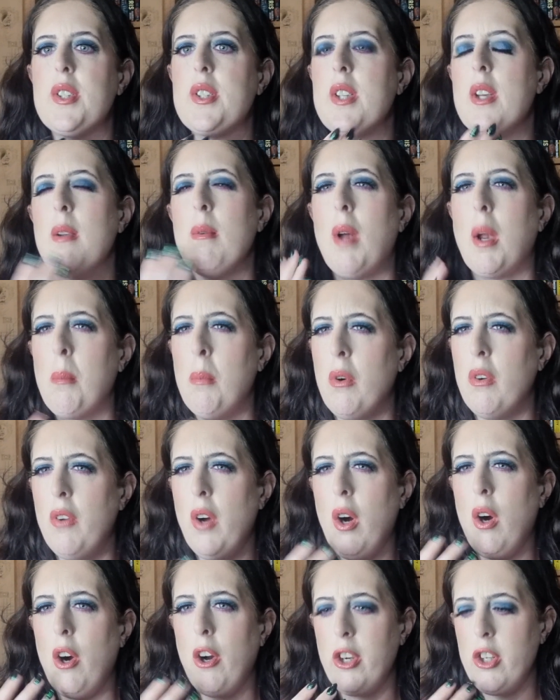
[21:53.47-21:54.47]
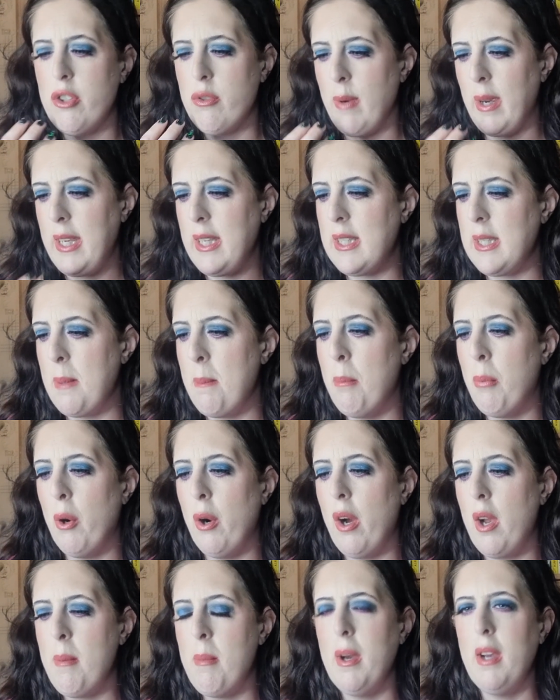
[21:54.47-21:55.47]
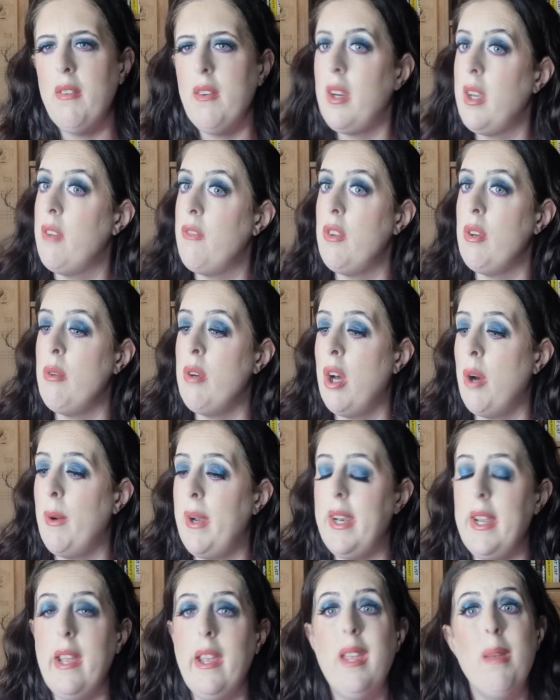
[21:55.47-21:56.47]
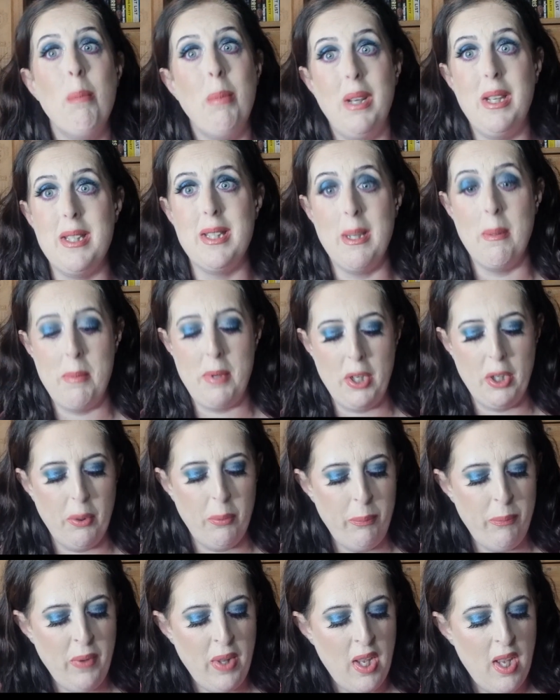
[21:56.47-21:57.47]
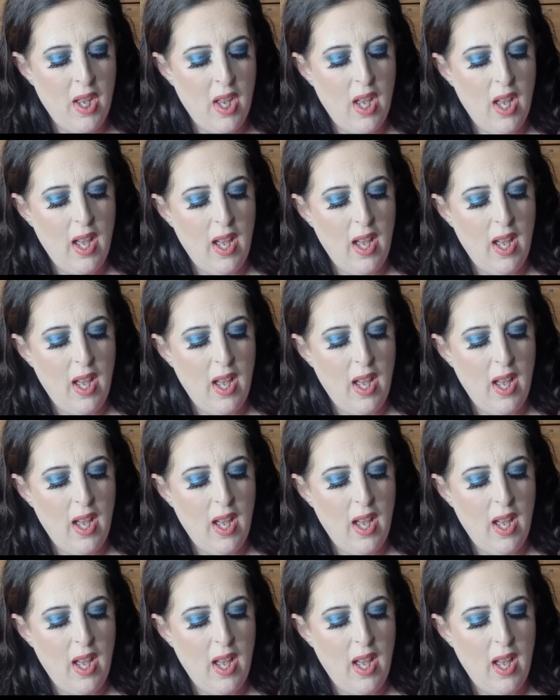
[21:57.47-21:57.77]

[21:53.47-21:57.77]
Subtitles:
Just like more of a hydrating primer. If any of you know any, please let me know.